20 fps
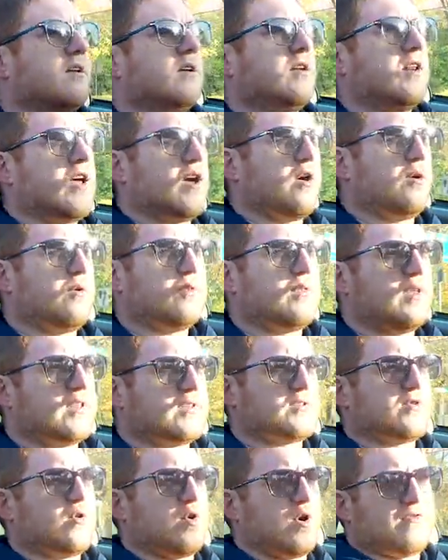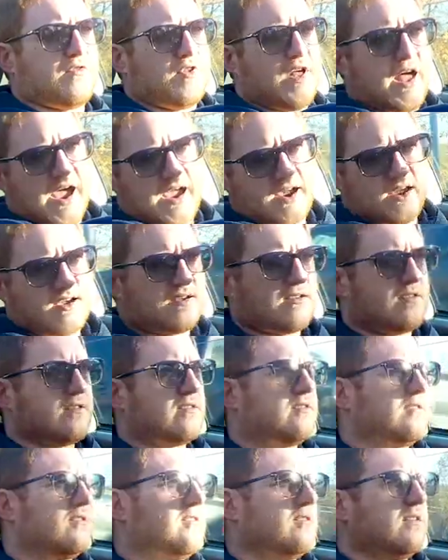You know, that's sort of like
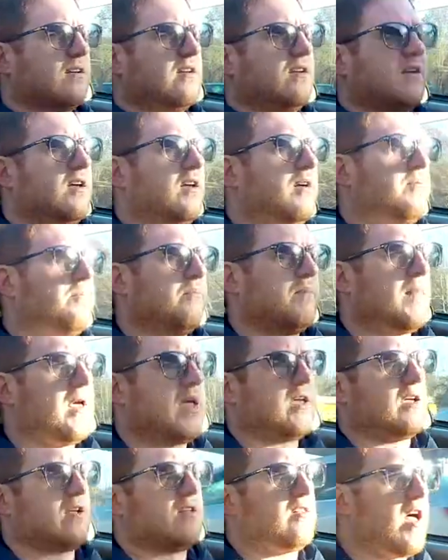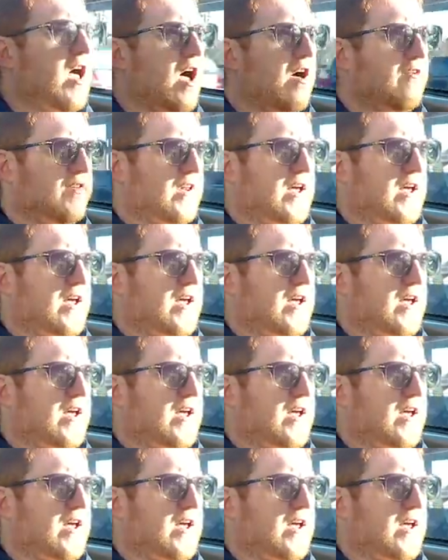making love,